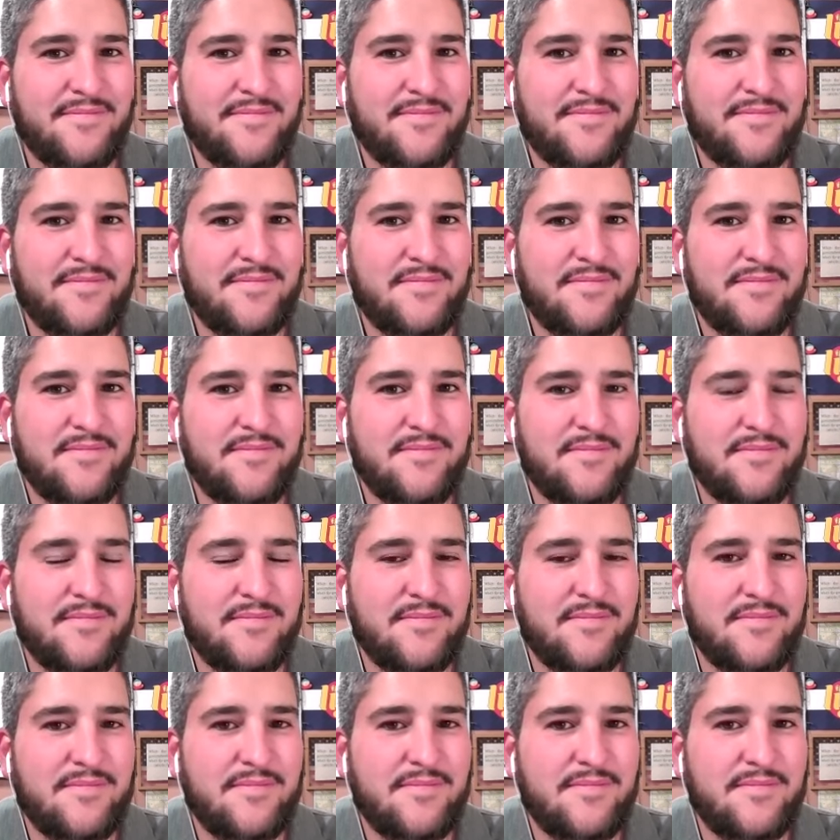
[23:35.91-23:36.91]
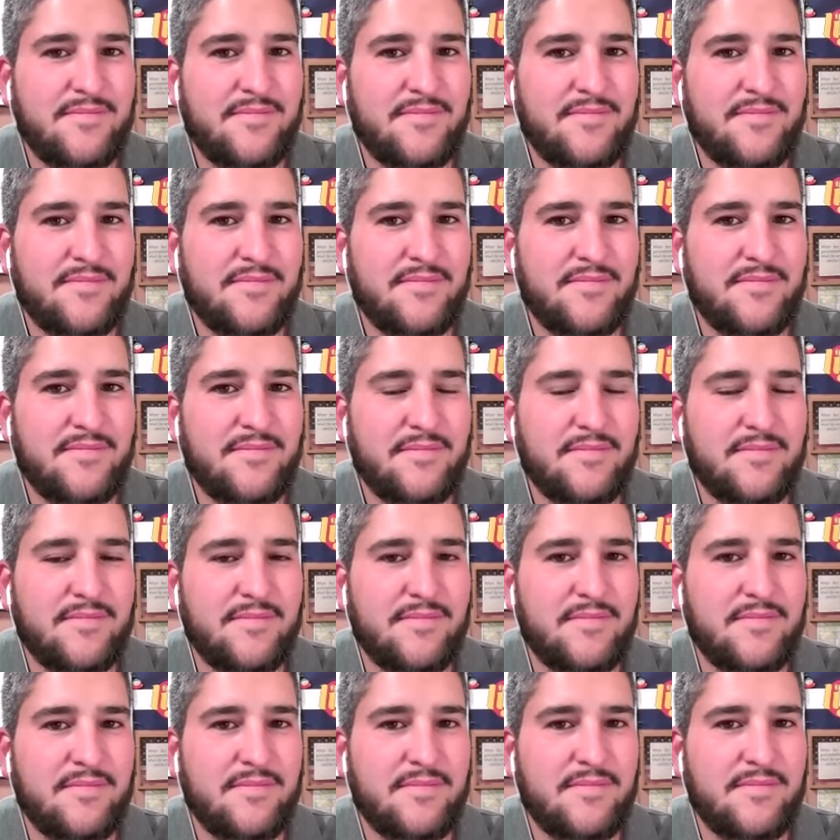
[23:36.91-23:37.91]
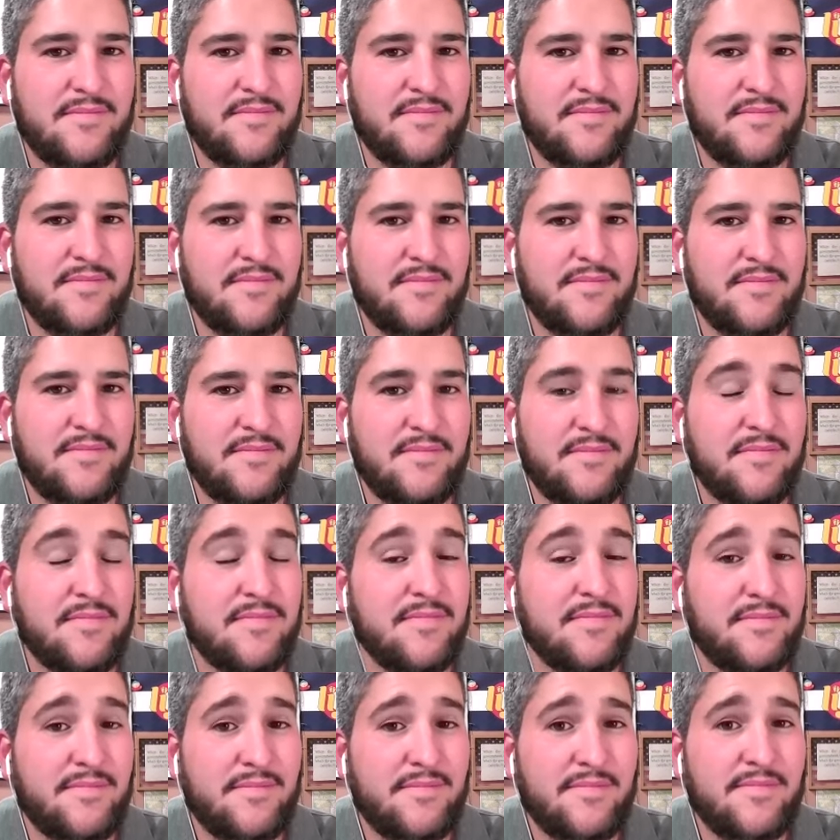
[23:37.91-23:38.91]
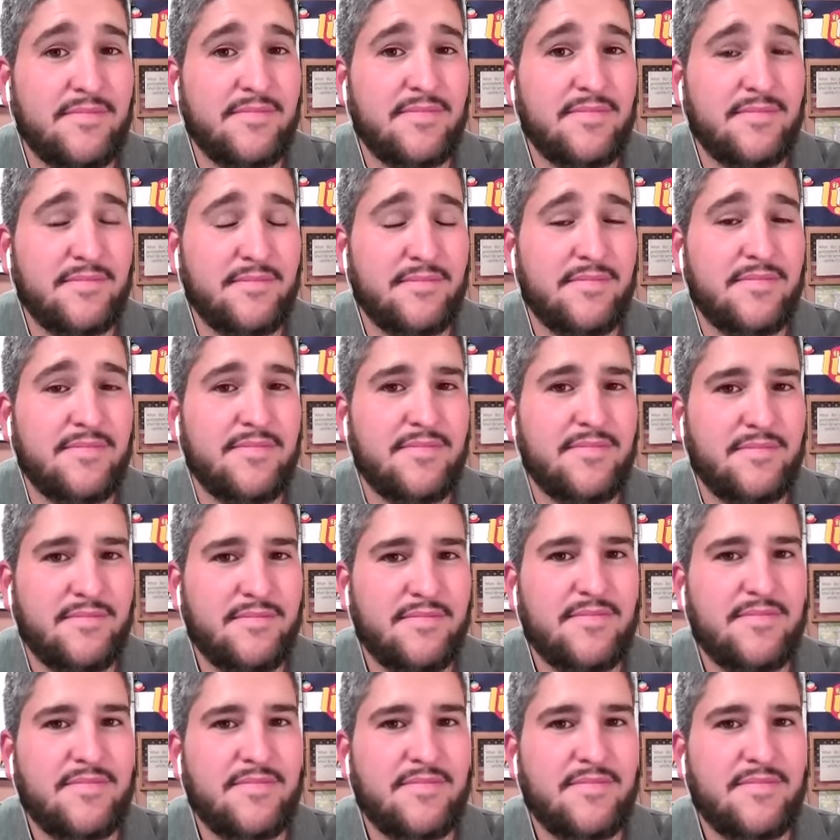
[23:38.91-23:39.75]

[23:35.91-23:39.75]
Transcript: (not speaking)